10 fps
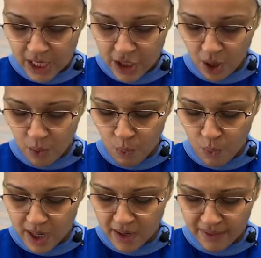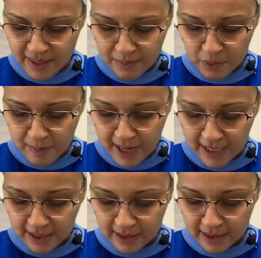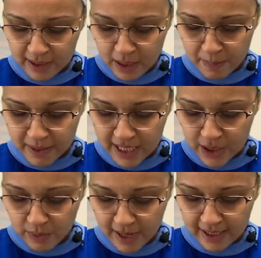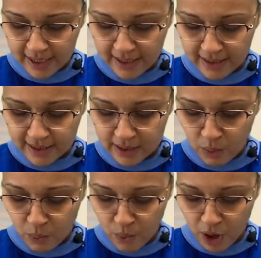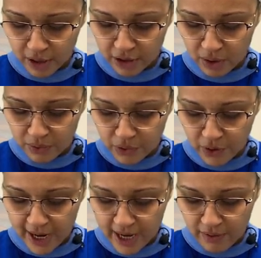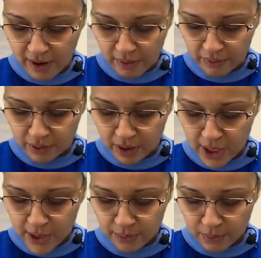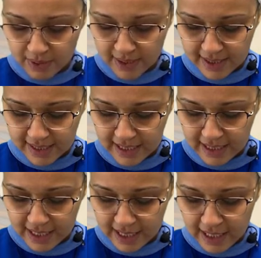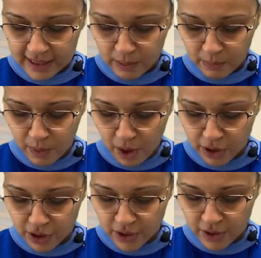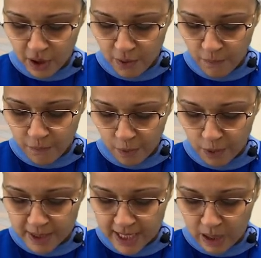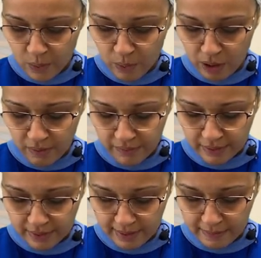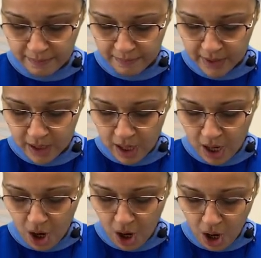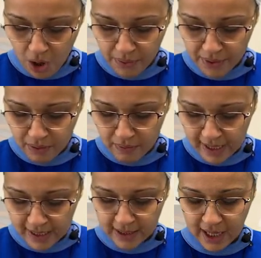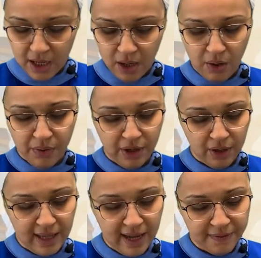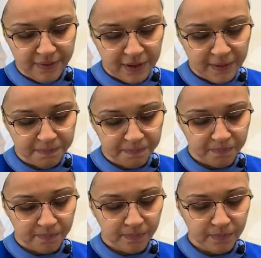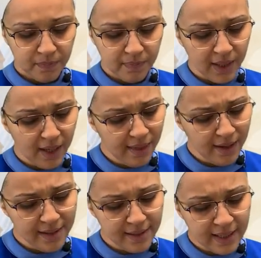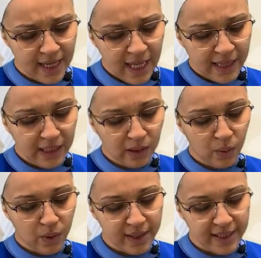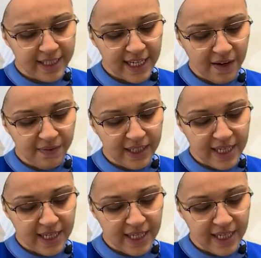Not one of them remained, but the Israelites walked on dry ground through the sea, the waters forming a wall for them on their right and on their left. Thus the Lord saved